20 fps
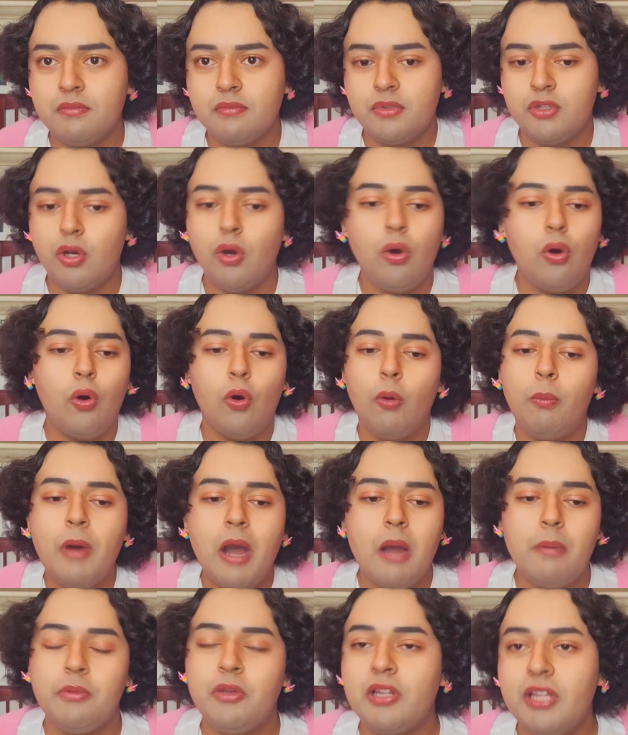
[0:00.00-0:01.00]
The whole
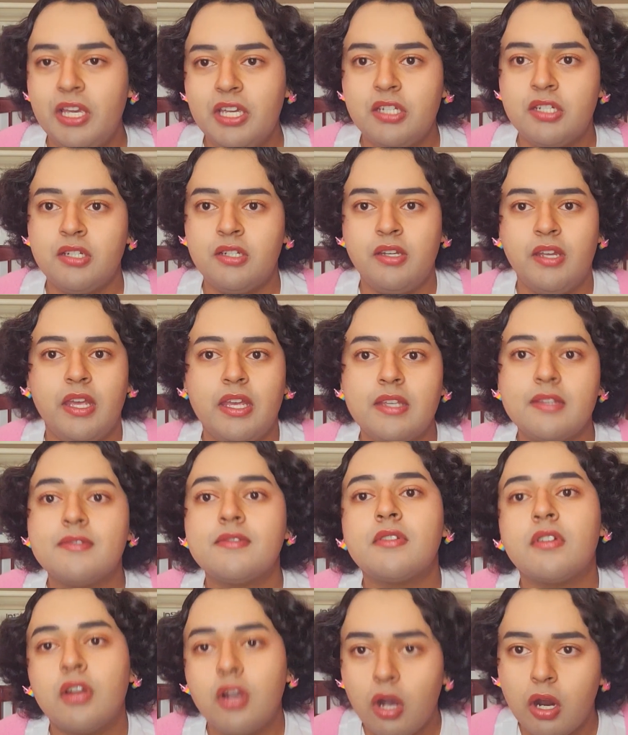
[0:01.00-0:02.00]
population
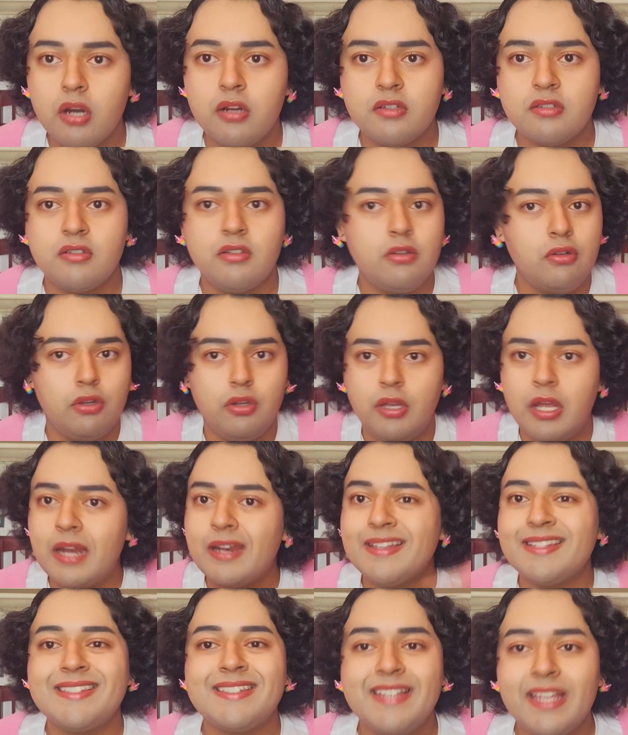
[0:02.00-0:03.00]
is cars. Not
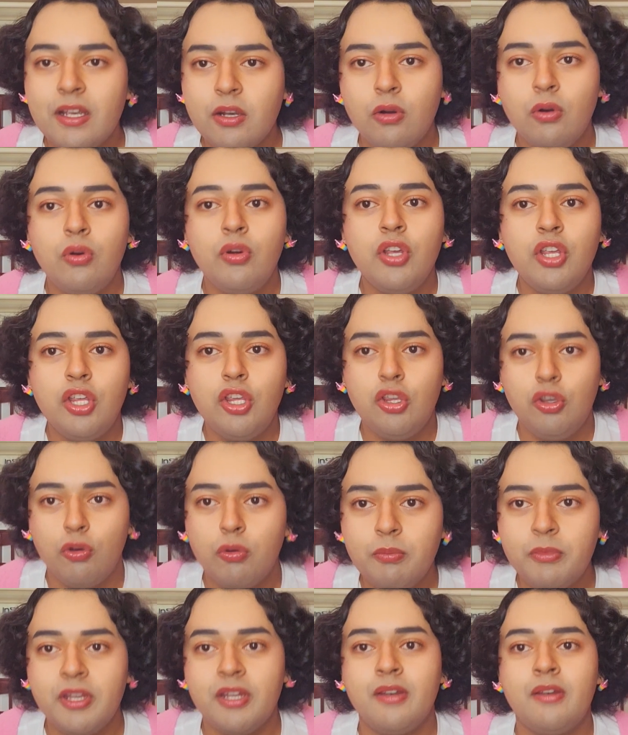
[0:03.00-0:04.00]
a single
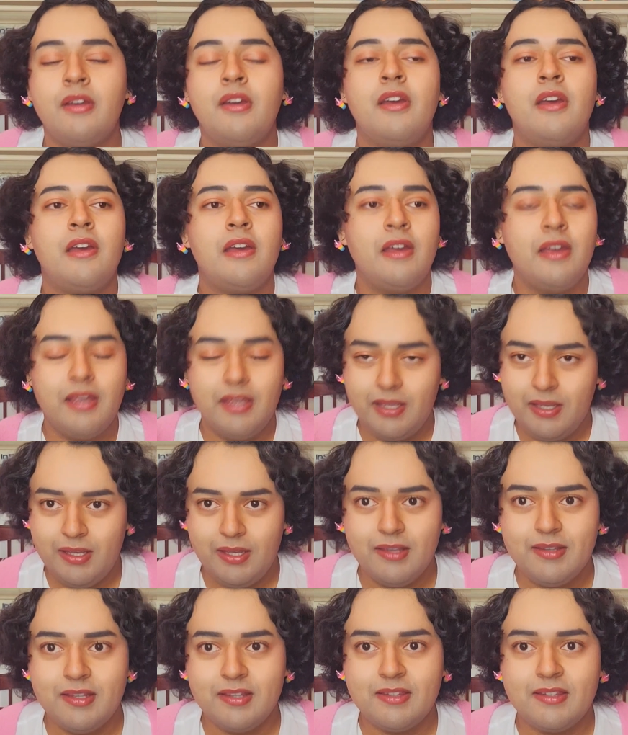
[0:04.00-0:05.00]
human
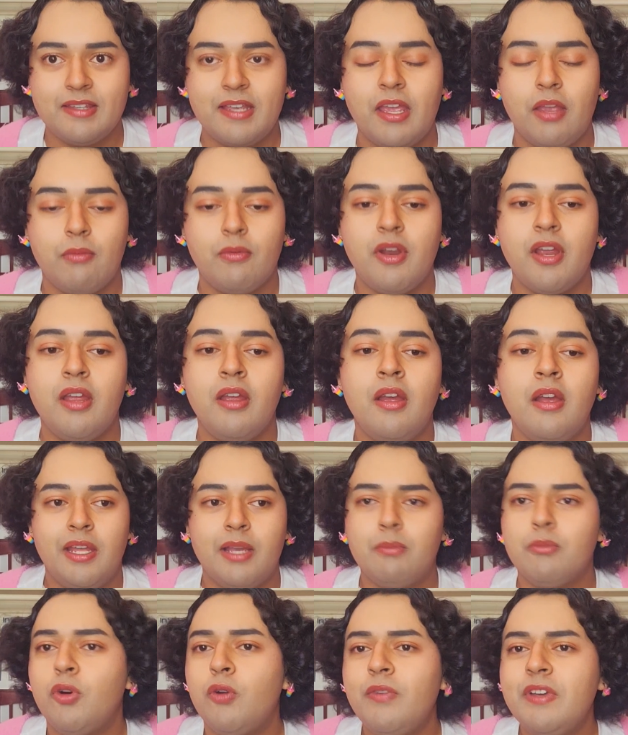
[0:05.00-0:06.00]
is in sight, right?
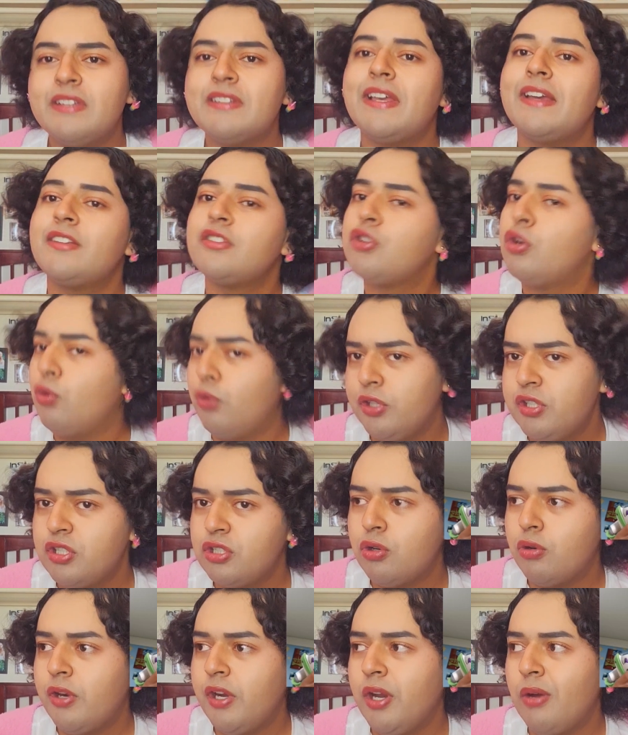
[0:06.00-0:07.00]
In movies like Toy
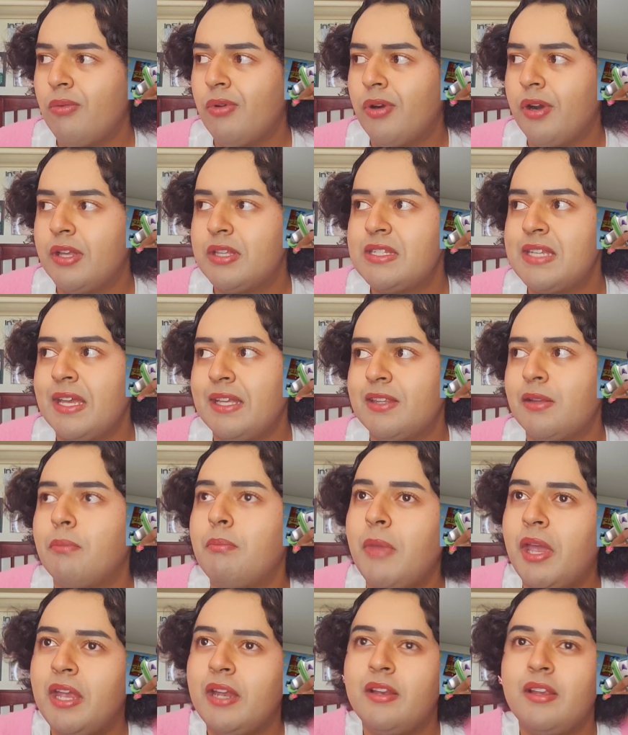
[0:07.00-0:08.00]
Story, where it's like the
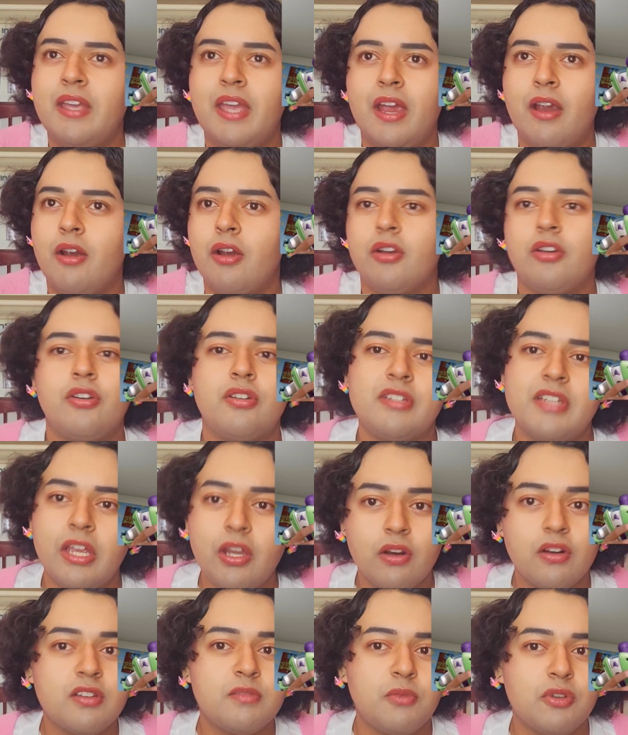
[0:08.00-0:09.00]
main characters that
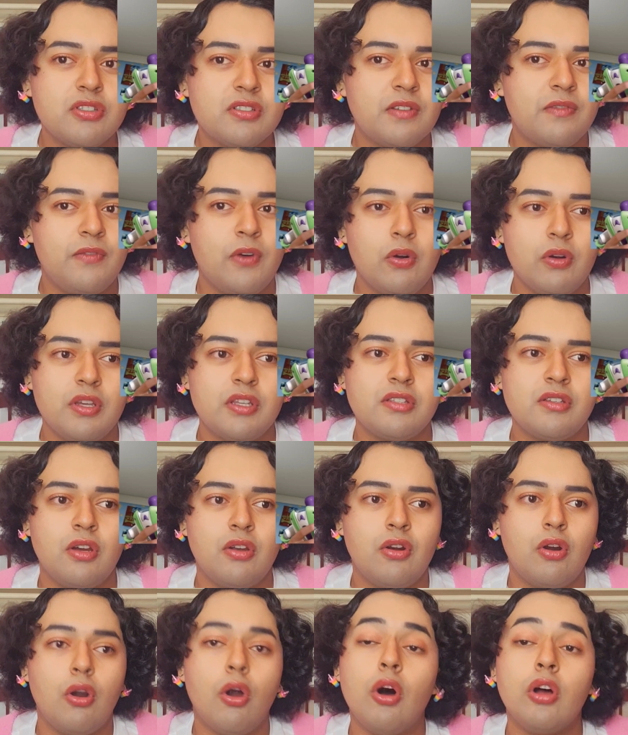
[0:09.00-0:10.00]
you're supposed to focus on
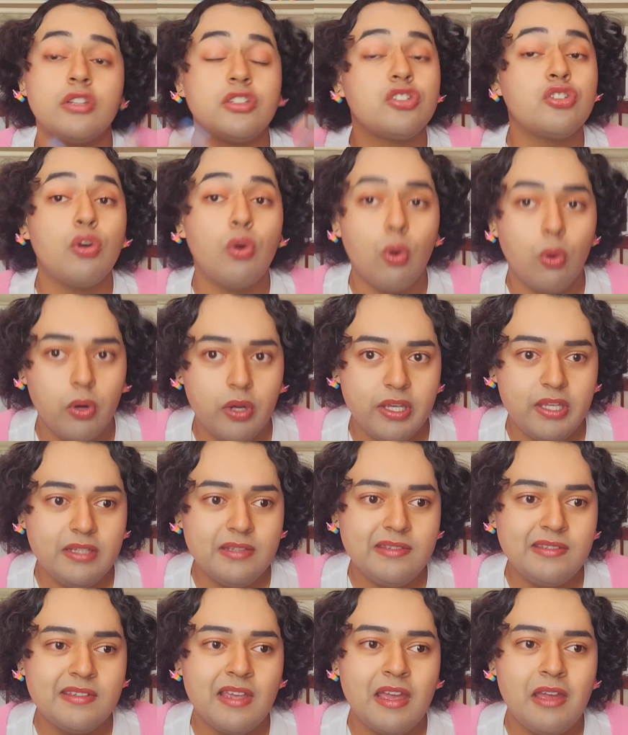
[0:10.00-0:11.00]
are all
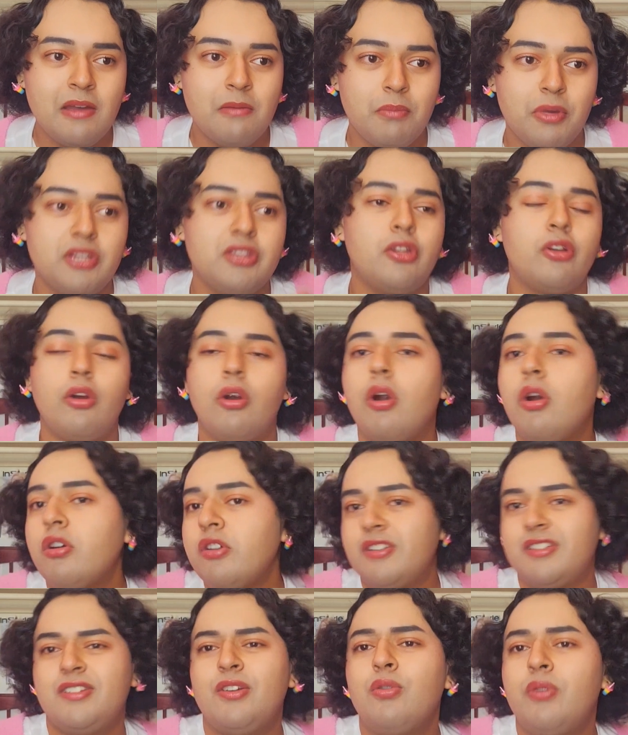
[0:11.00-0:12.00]
toys, but there are
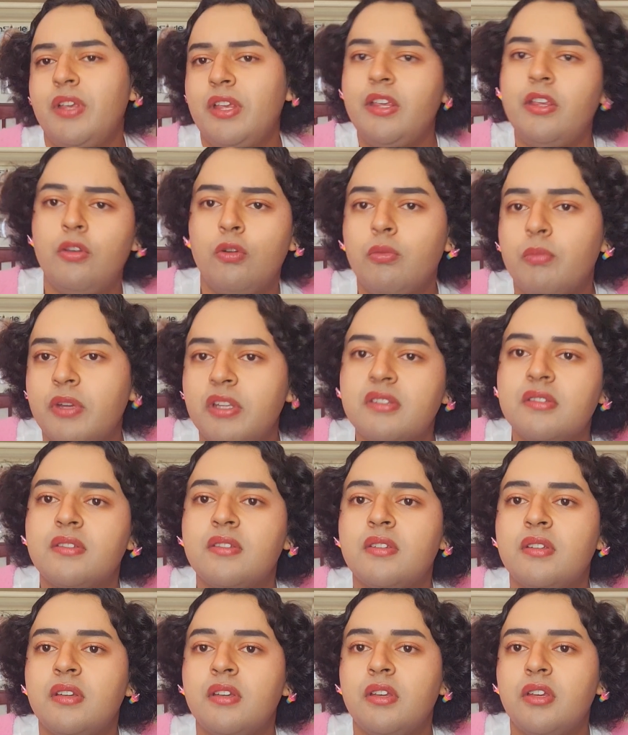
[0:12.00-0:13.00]
still
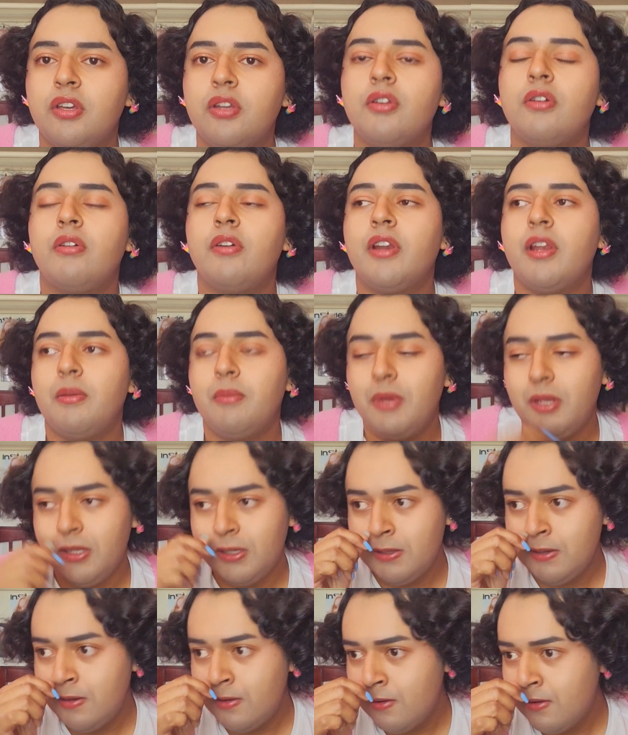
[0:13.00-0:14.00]
humans, you know what I mean?